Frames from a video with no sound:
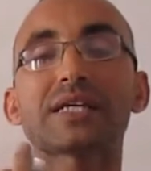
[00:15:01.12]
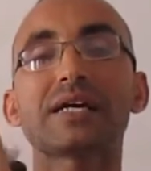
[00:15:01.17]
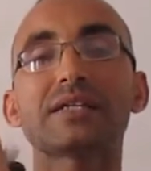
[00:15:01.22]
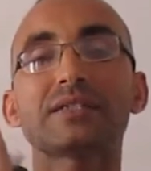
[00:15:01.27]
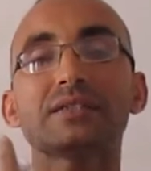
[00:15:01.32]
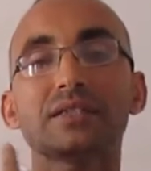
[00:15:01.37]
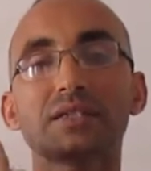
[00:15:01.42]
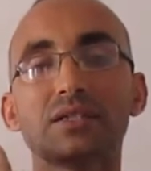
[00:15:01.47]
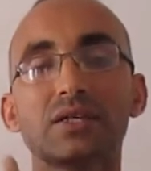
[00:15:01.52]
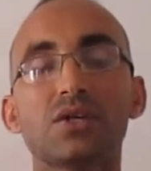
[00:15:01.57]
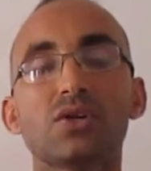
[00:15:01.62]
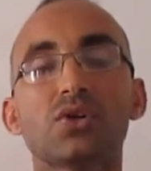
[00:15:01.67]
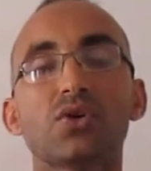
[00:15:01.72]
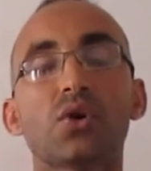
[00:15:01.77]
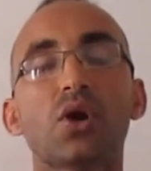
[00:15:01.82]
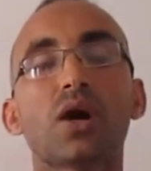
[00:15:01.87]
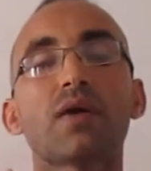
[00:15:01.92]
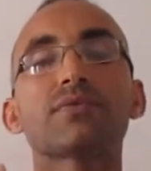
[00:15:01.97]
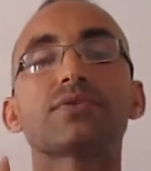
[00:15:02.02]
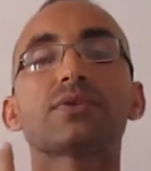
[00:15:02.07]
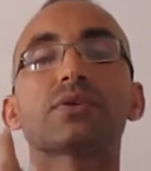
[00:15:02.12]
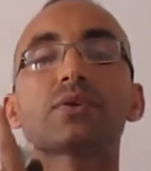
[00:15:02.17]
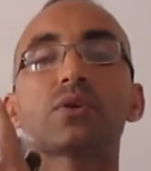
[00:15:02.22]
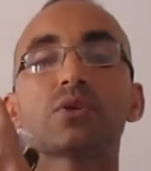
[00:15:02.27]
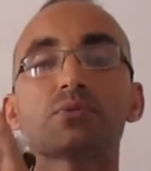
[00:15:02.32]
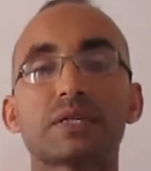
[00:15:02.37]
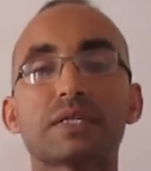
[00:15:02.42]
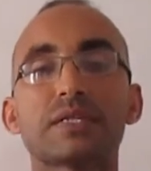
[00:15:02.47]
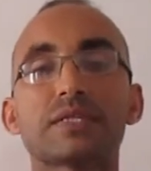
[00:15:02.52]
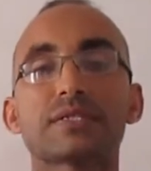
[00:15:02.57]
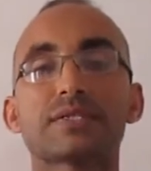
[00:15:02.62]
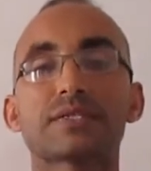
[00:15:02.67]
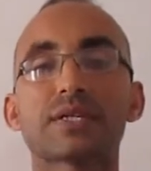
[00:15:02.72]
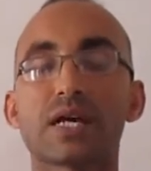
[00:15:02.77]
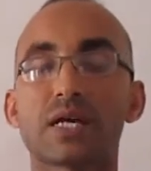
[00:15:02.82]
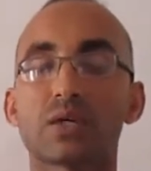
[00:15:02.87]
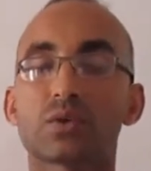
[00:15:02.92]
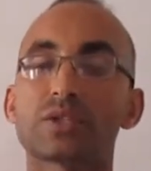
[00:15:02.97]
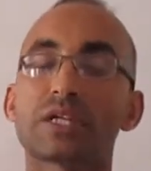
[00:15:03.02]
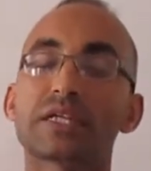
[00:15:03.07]
and of the Romans.
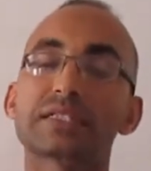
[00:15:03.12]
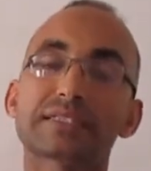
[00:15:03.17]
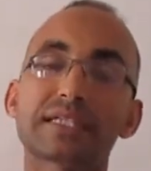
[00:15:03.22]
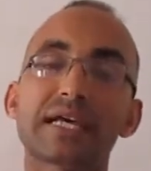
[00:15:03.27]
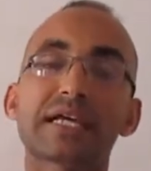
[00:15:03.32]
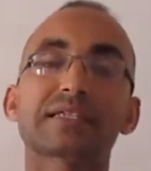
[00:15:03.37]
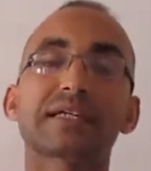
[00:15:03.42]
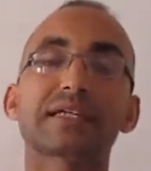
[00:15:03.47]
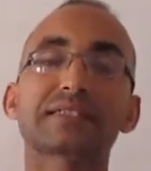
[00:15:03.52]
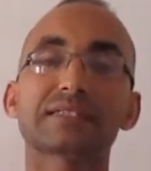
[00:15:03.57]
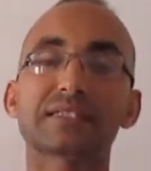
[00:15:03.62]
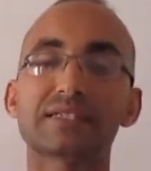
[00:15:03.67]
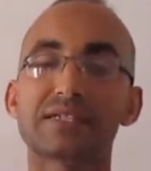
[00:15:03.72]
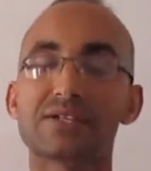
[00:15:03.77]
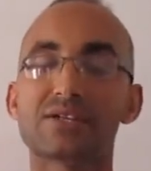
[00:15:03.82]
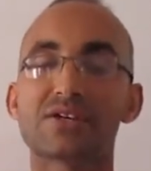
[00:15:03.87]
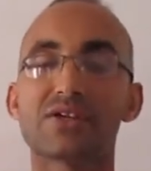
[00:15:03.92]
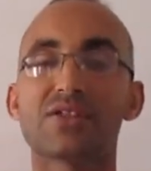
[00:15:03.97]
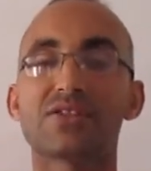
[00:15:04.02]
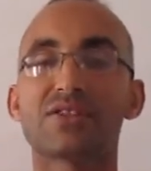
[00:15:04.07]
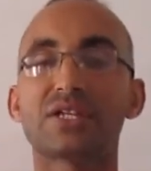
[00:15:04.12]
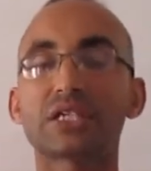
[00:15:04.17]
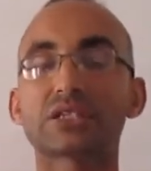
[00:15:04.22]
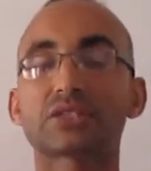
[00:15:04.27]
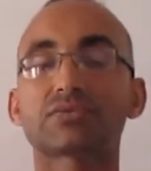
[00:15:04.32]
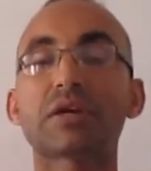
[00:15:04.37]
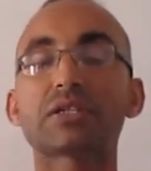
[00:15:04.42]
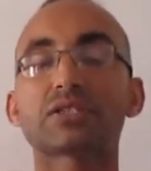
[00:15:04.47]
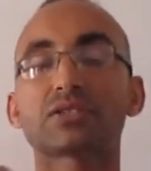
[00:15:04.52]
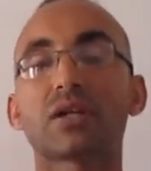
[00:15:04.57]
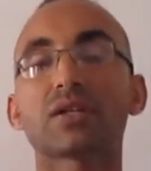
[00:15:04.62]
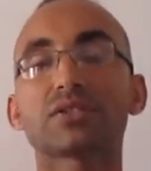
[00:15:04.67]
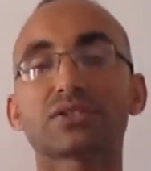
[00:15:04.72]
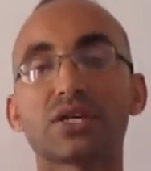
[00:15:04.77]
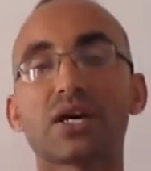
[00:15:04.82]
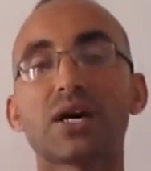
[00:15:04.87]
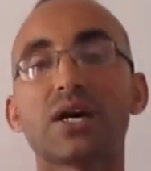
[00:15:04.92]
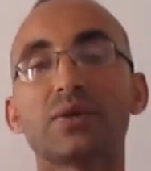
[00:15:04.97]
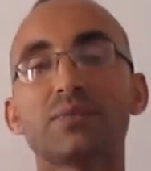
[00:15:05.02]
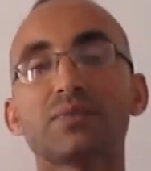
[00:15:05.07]
So they say that these traces
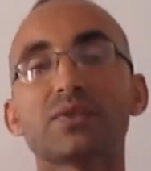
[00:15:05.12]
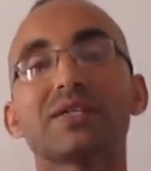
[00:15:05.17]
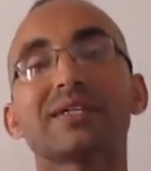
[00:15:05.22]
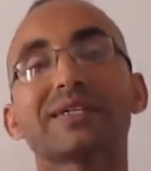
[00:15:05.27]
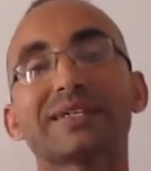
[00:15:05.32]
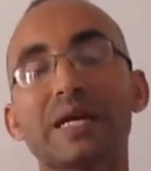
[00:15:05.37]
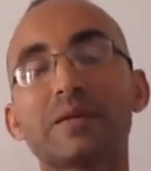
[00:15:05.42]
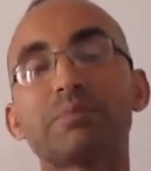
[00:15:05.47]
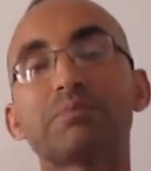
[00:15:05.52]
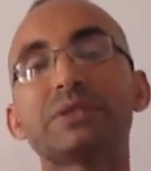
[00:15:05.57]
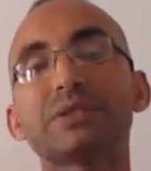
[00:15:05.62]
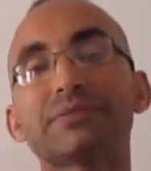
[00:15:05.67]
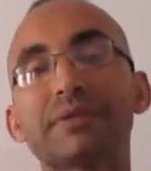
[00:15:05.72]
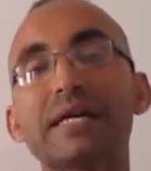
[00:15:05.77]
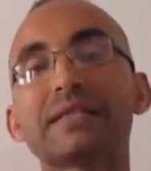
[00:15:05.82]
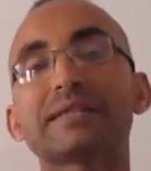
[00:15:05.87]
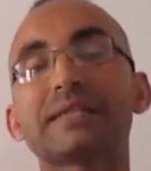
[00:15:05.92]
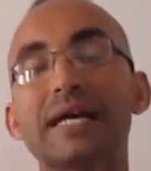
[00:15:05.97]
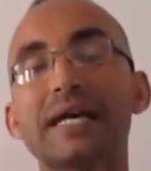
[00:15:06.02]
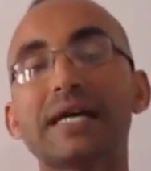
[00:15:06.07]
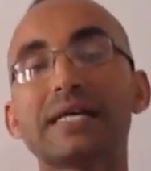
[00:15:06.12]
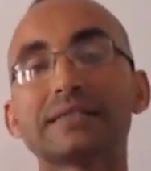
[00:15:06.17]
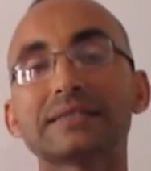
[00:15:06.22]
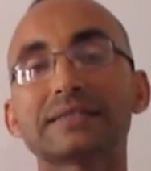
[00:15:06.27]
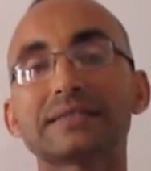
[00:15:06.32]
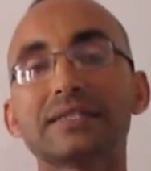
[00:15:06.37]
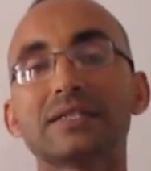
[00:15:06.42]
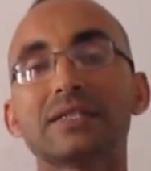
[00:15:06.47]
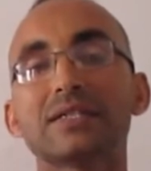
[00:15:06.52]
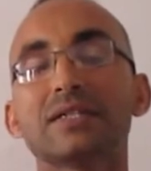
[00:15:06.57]
also can be read as